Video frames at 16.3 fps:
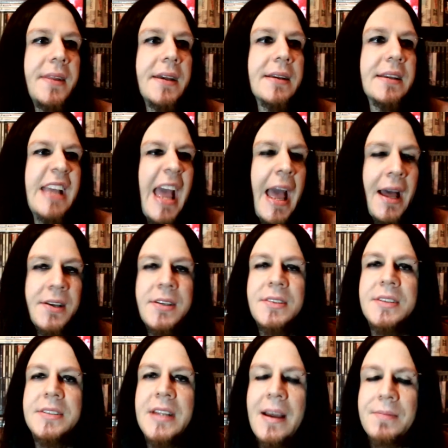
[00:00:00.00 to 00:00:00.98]
the cash
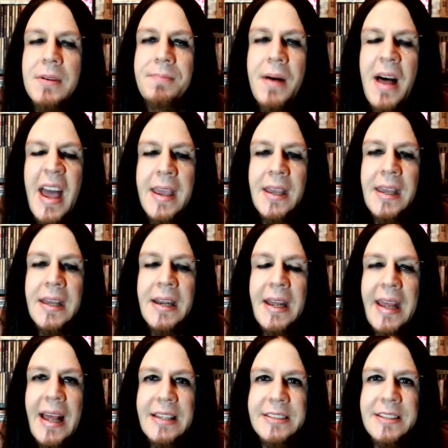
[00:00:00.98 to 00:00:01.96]
at the time to buy it, and
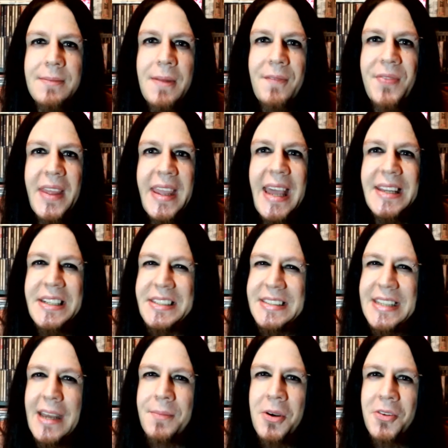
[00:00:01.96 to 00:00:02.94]
I asked him if they had a
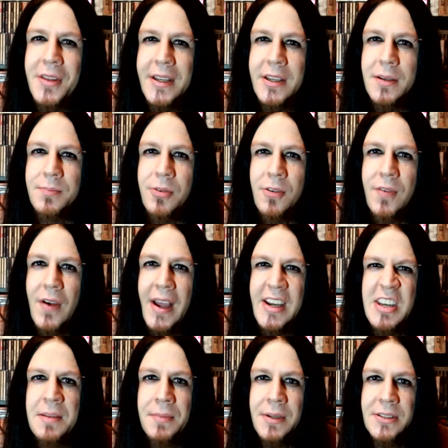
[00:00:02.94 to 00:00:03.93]
demo they could
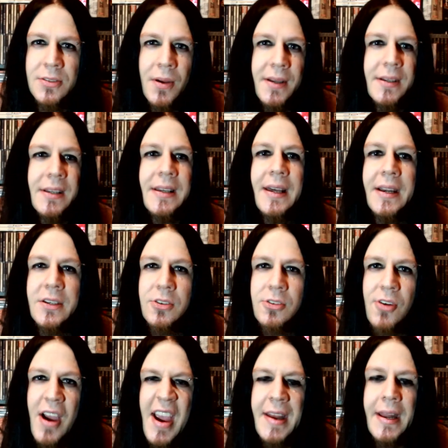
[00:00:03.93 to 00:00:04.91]
provide to me so I can kind of
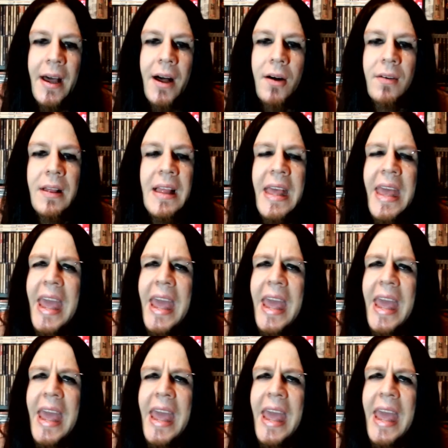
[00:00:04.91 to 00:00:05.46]
try it out